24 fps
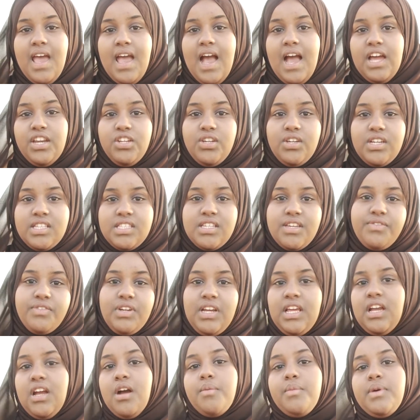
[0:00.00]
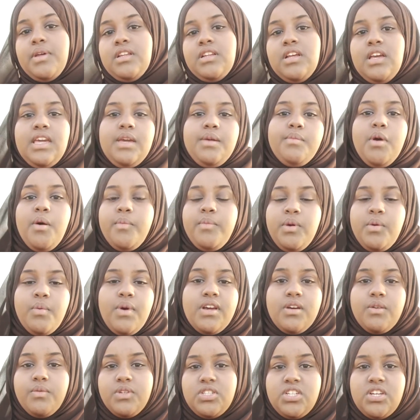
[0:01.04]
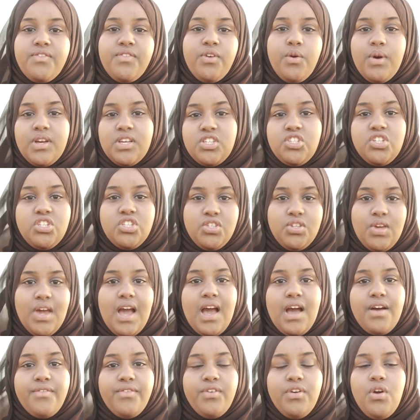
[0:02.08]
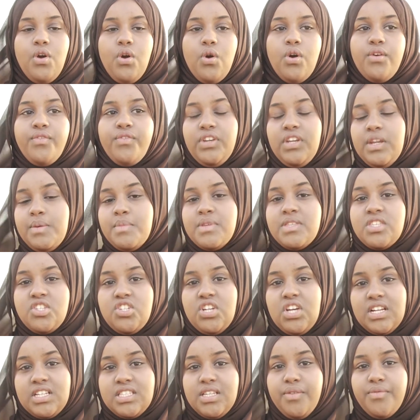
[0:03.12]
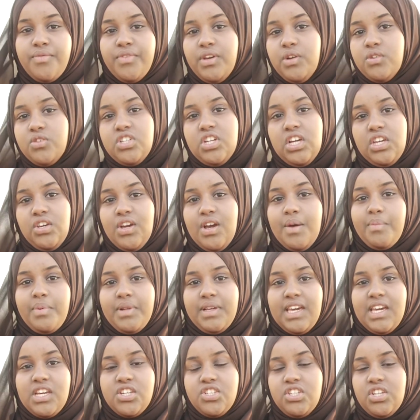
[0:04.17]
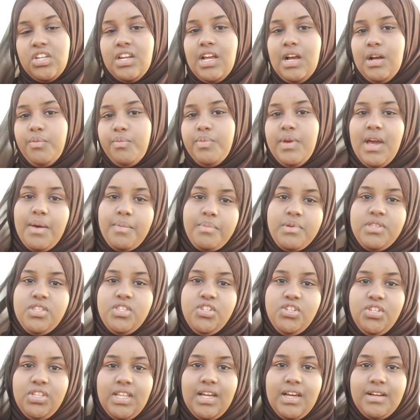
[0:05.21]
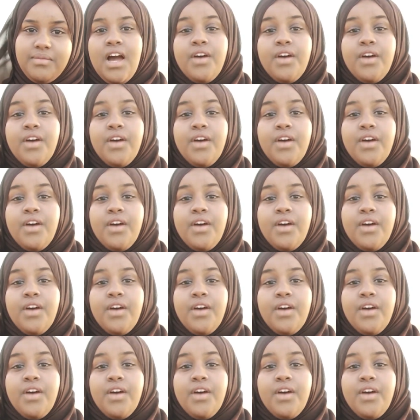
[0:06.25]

and you can definitely come and email me whichever questions you have, or if you need me to check something or check your application, I'll be happy to do that.